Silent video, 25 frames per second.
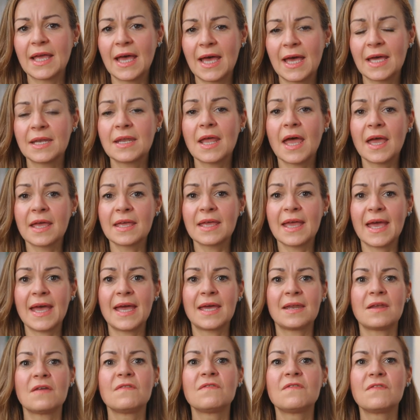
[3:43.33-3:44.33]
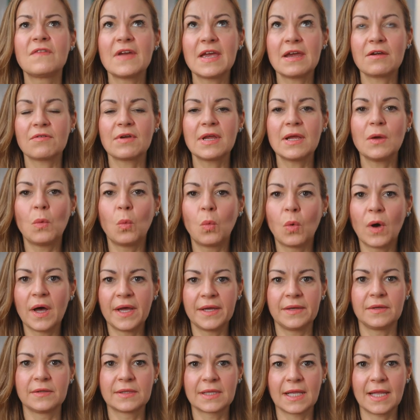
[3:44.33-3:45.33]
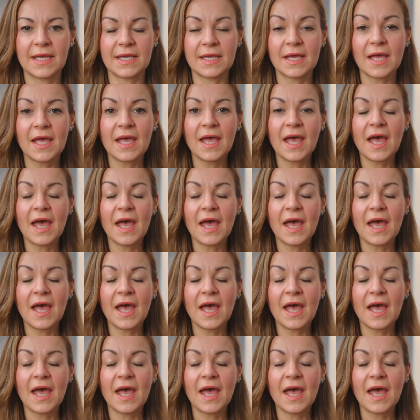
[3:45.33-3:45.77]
can again vary wildly.